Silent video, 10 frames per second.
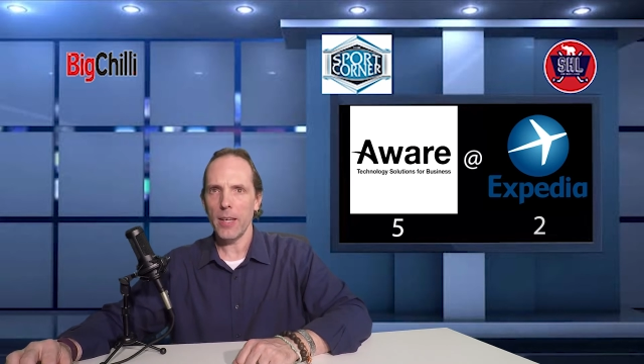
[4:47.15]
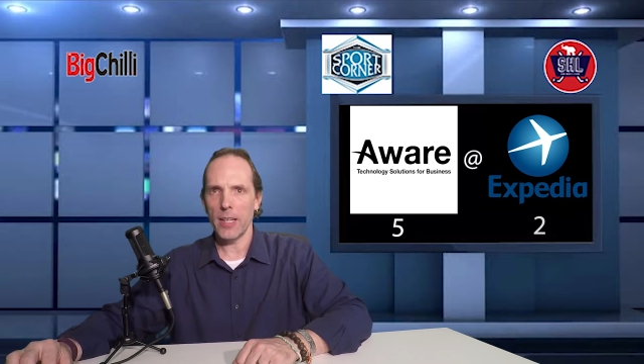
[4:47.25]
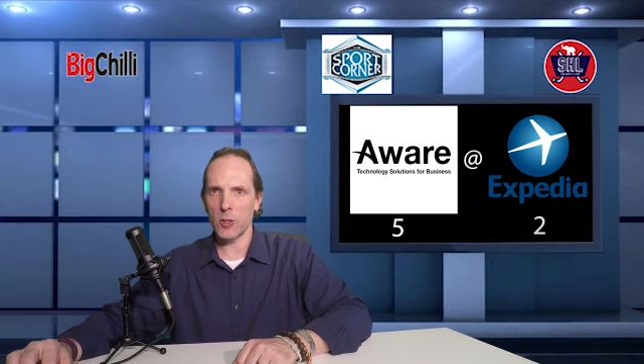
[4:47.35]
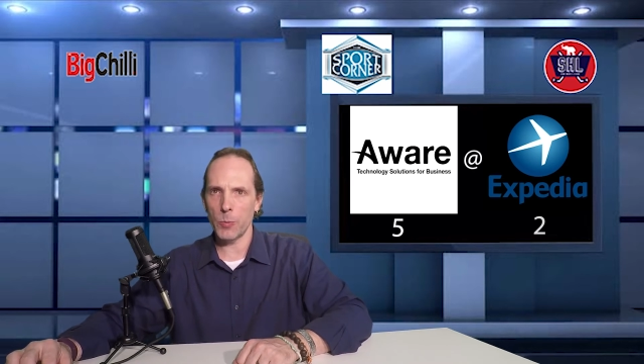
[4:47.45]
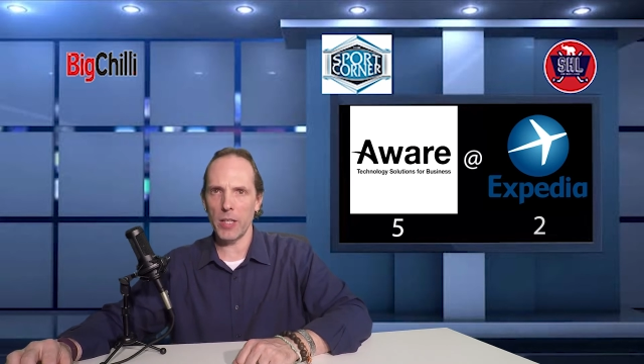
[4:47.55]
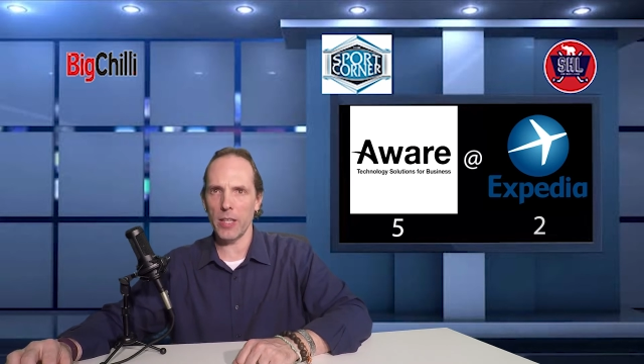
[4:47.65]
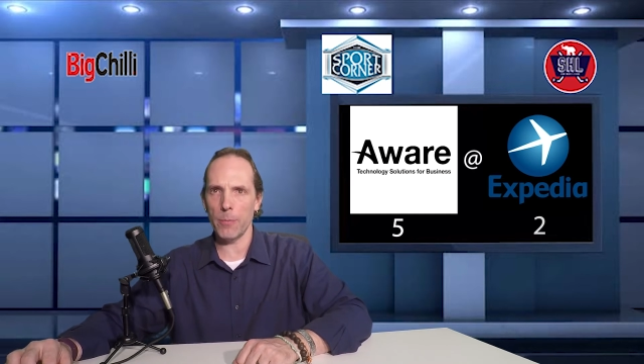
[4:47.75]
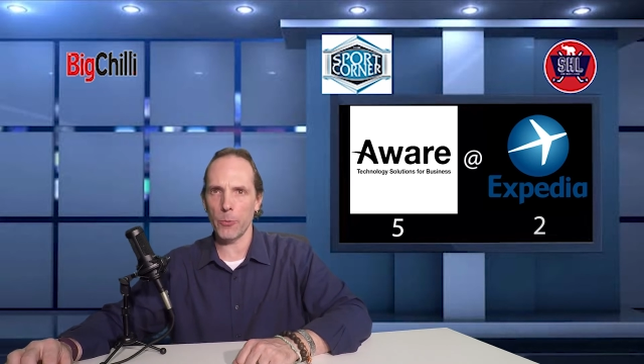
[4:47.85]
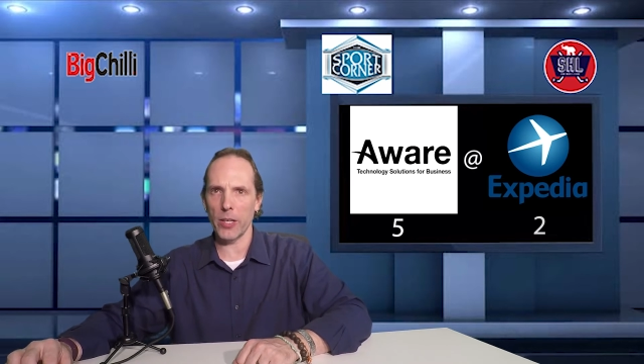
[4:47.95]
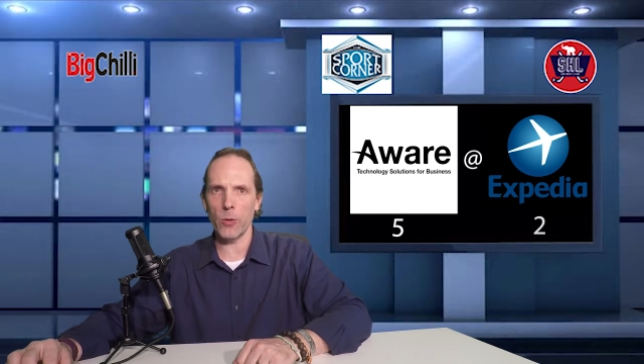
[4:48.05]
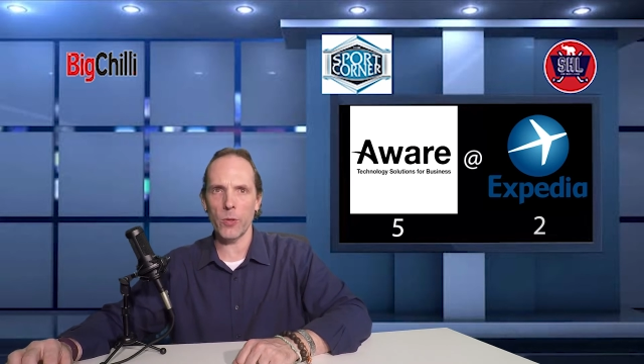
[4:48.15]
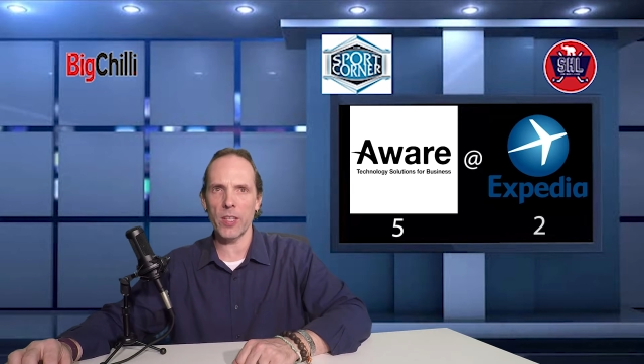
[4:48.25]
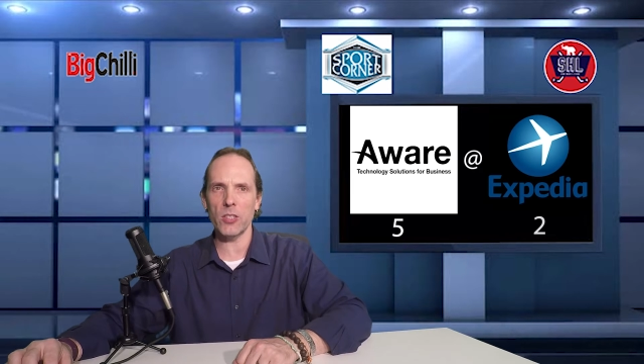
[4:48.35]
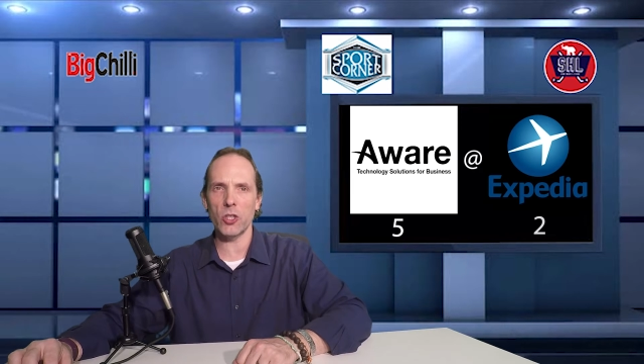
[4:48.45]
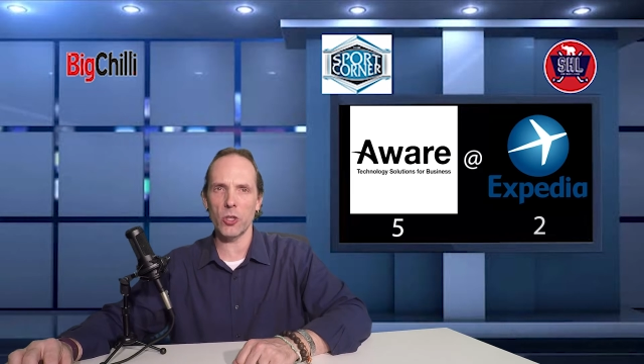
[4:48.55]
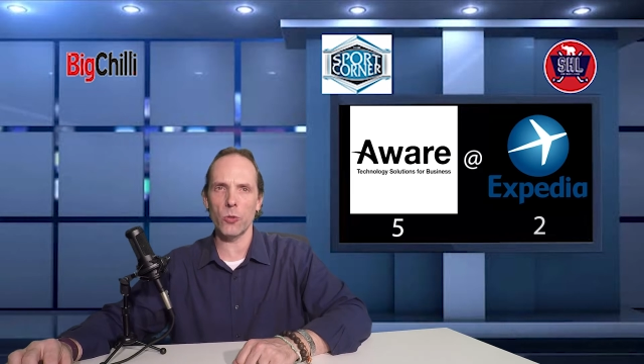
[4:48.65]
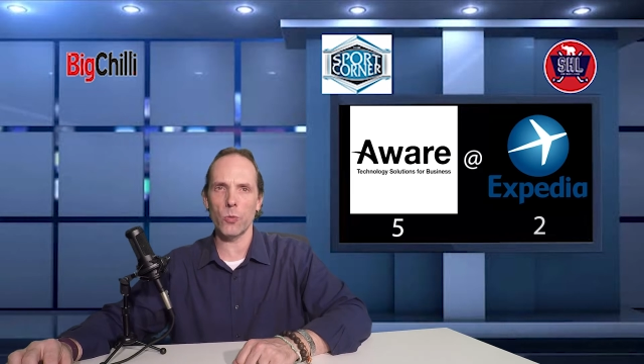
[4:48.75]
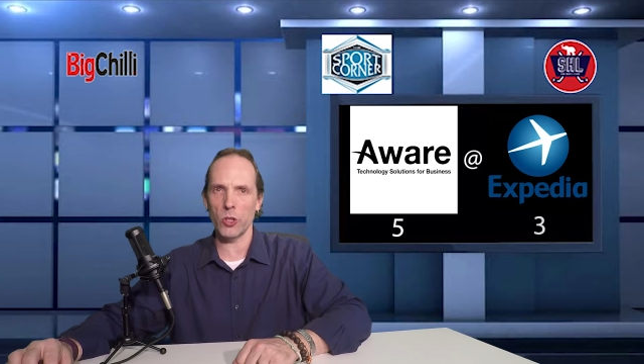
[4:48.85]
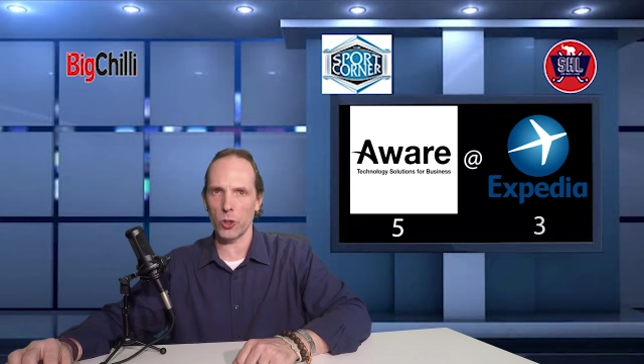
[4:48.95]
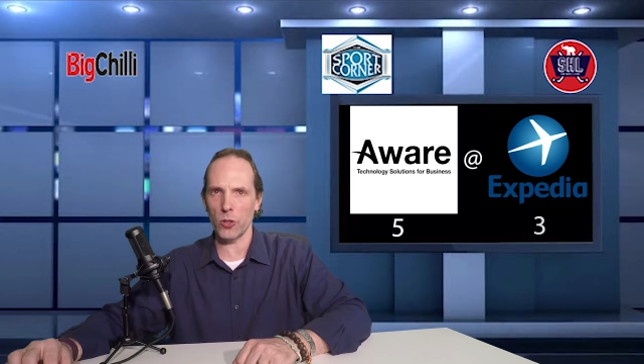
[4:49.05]
Expedia bring it within 2
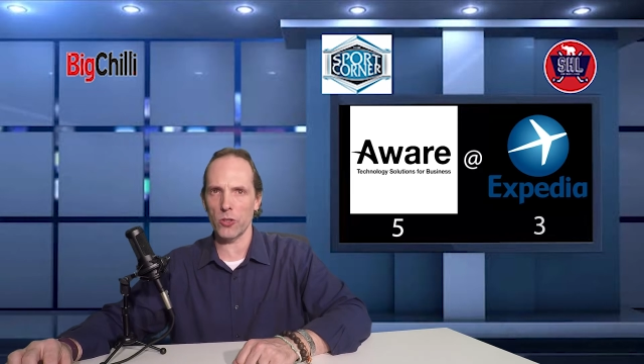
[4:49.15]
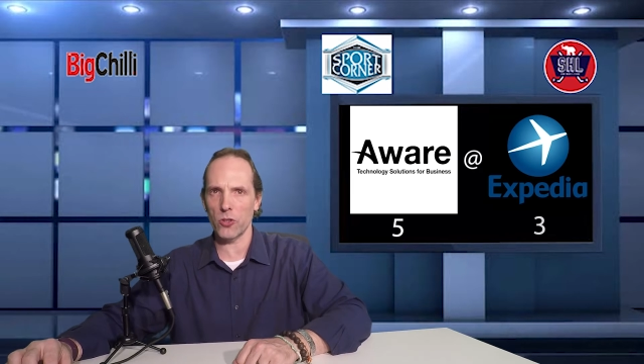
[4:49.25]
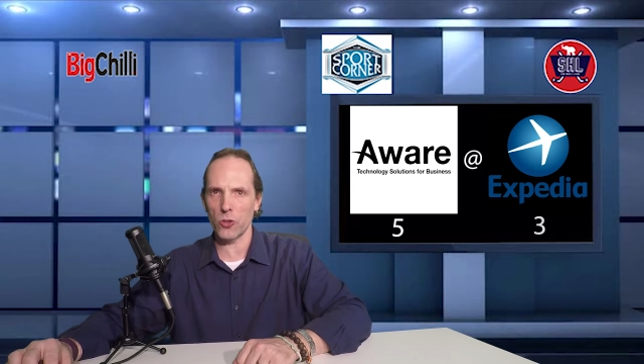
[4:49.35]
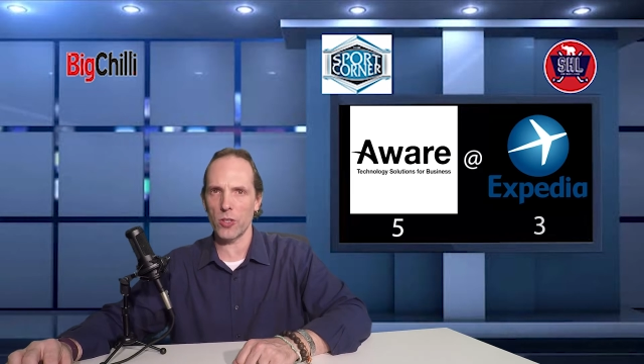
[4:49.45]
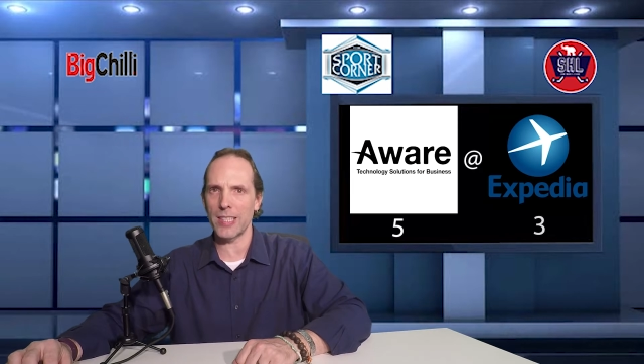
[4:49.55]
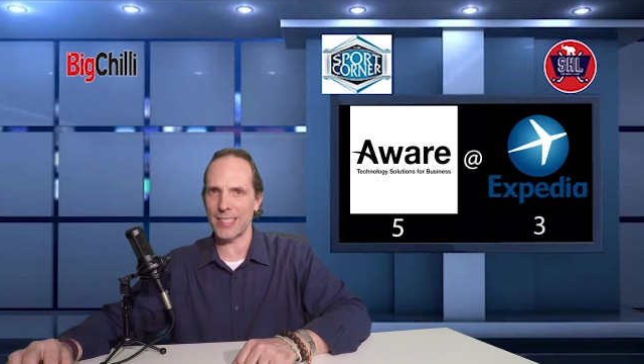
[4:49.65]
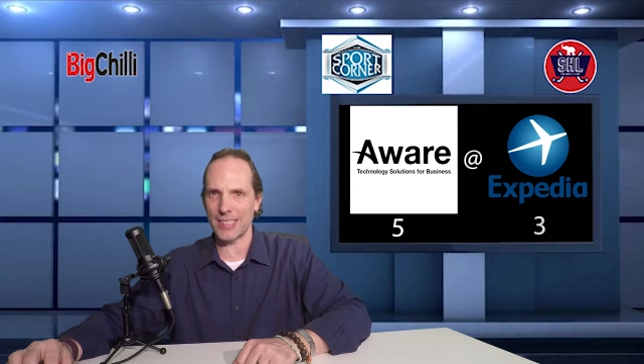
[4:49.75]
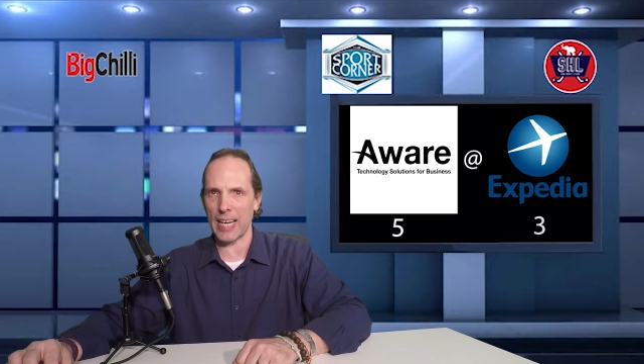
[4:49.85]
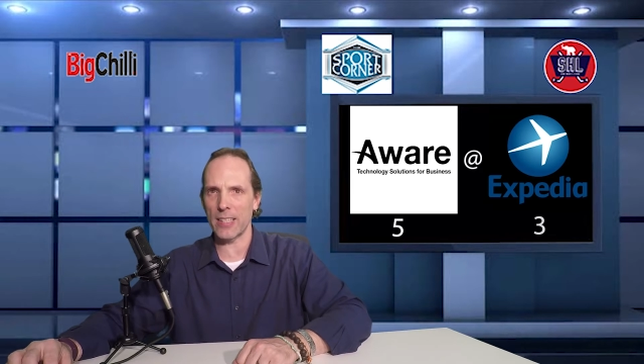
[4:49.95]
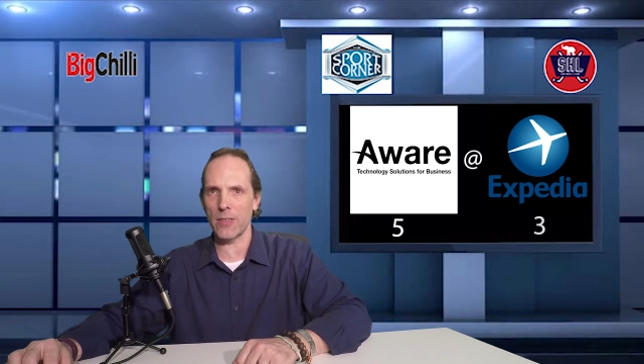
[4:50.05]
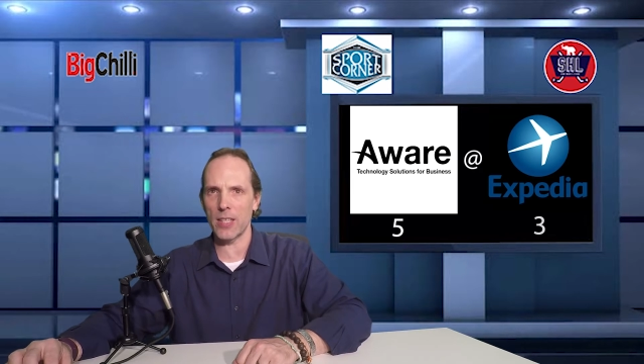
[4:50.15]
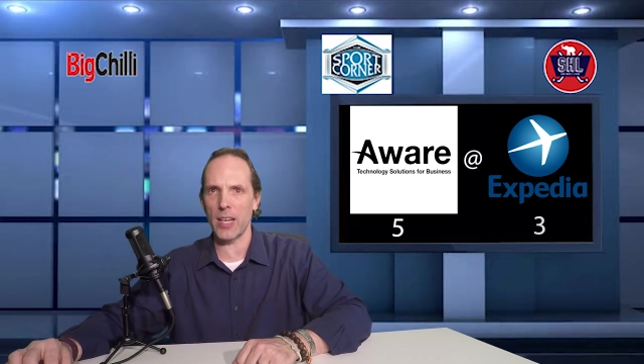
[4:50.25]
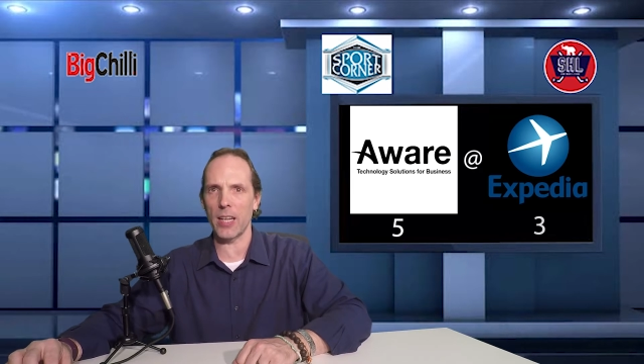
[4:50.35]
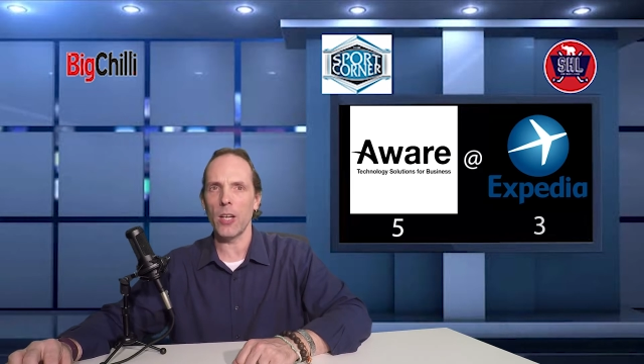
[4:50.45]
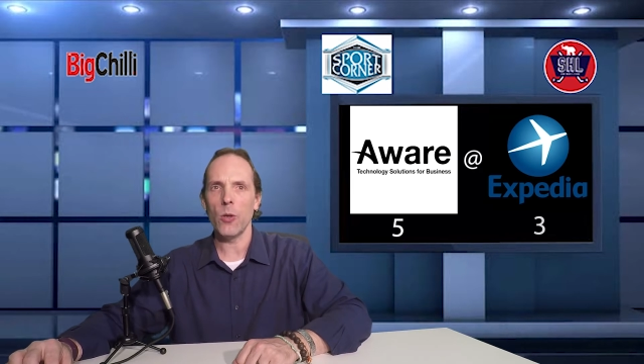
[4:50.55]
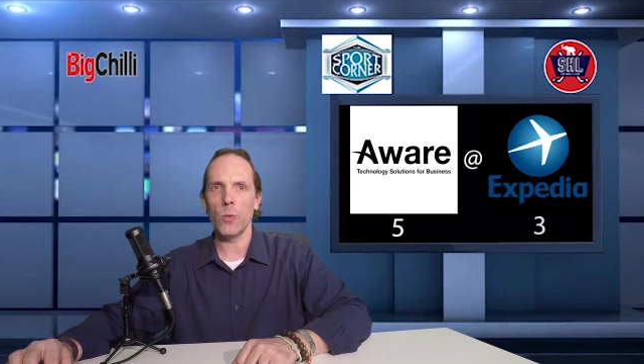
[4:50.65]
when Jordan scored his 2nd of the night